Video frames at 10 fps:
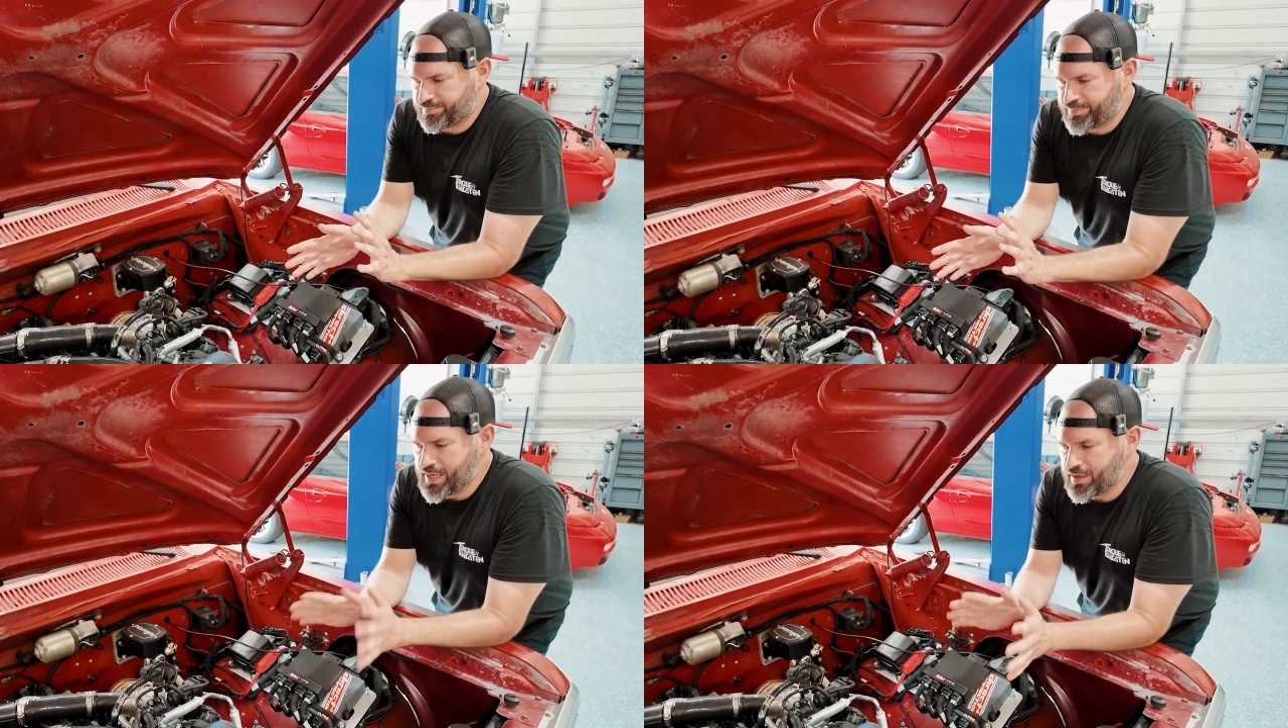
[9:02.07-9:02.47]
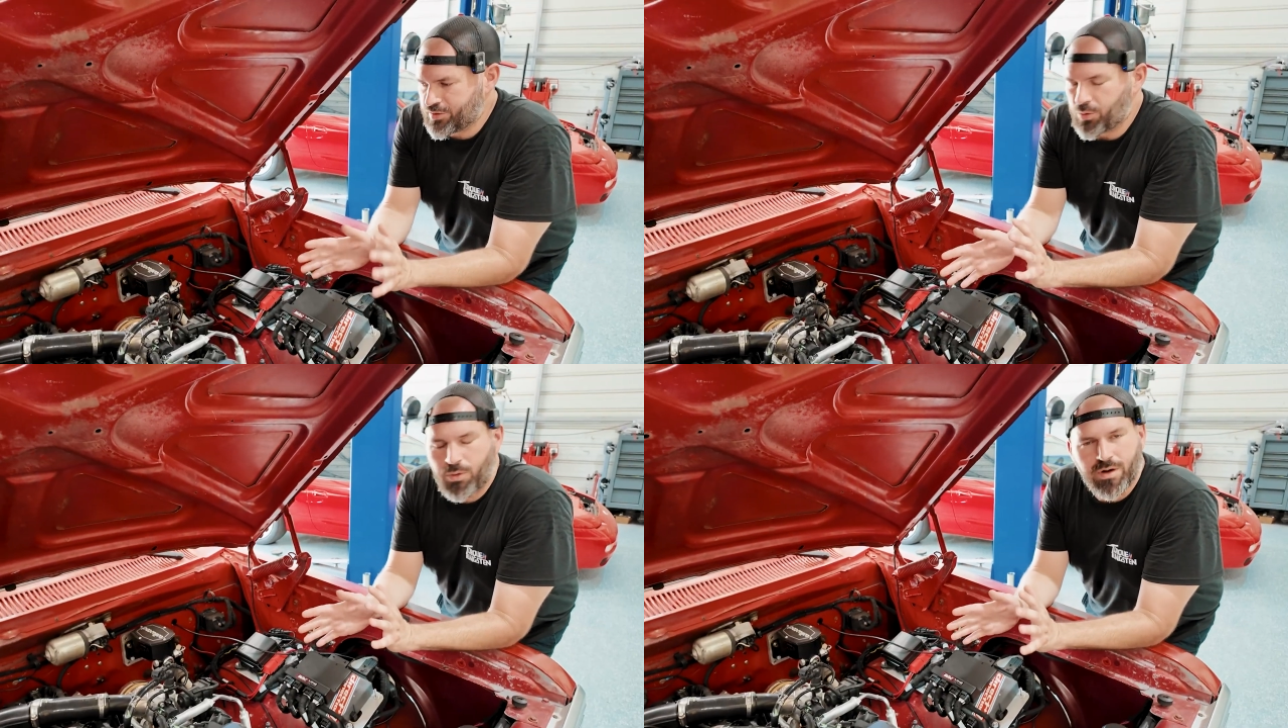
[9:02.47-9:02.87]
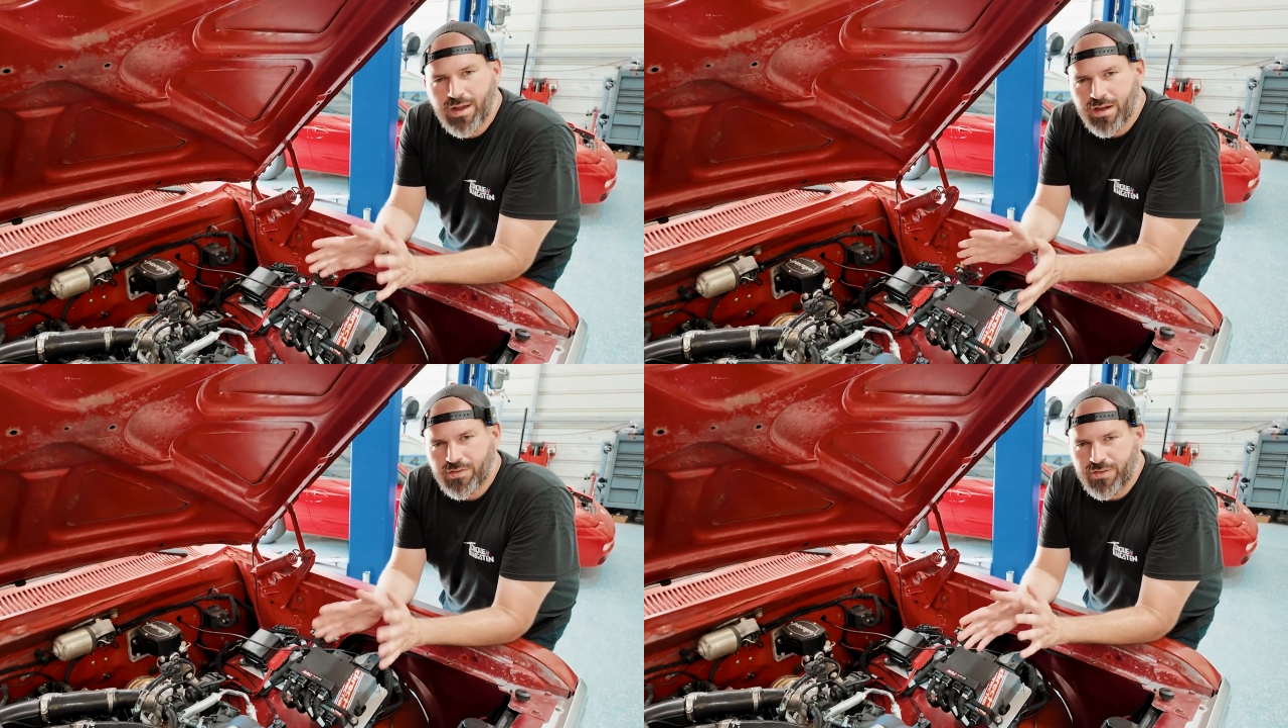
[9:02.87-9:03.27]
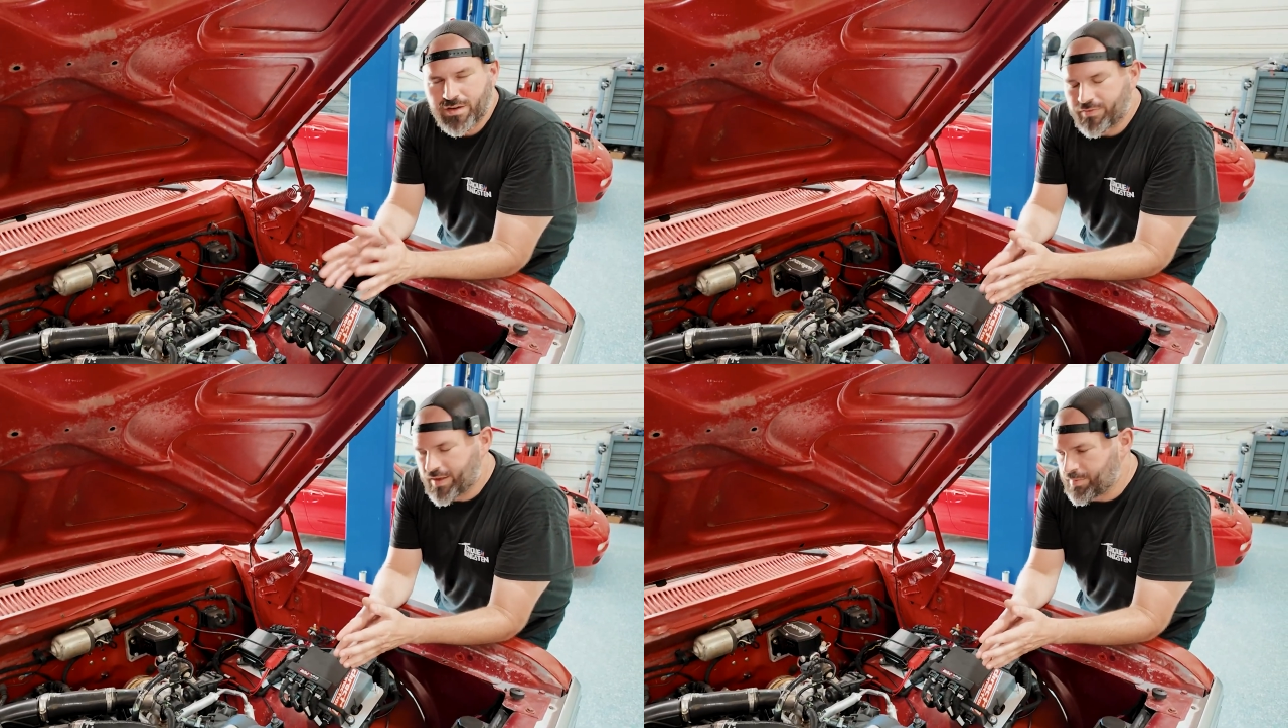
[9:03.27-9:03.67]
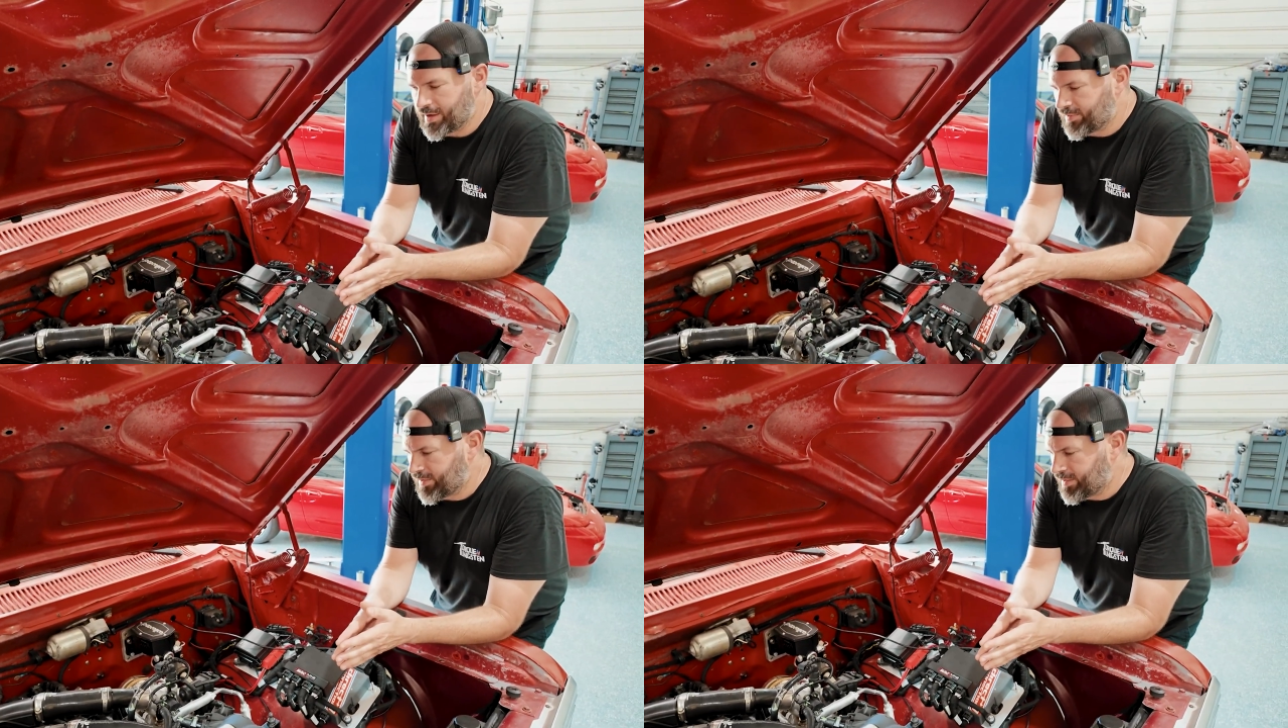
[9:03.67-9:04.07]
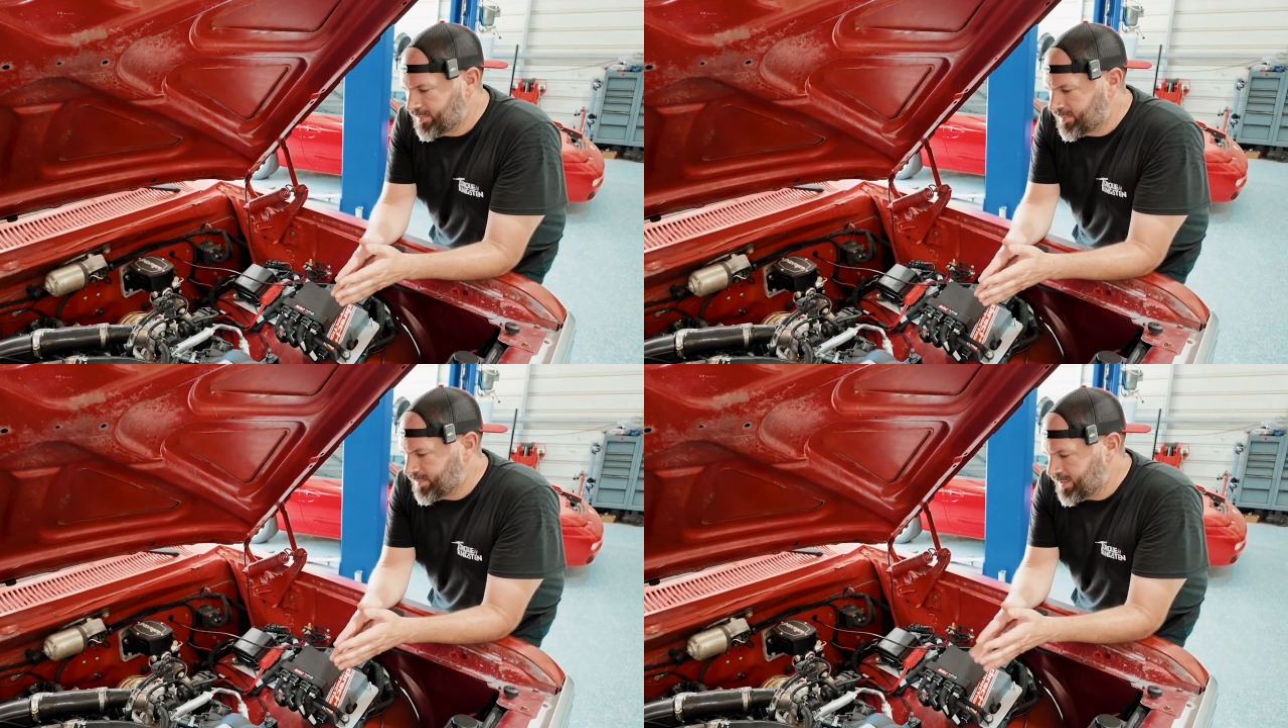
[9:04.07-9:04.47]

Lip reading: peak torque out of it, if that makes sense.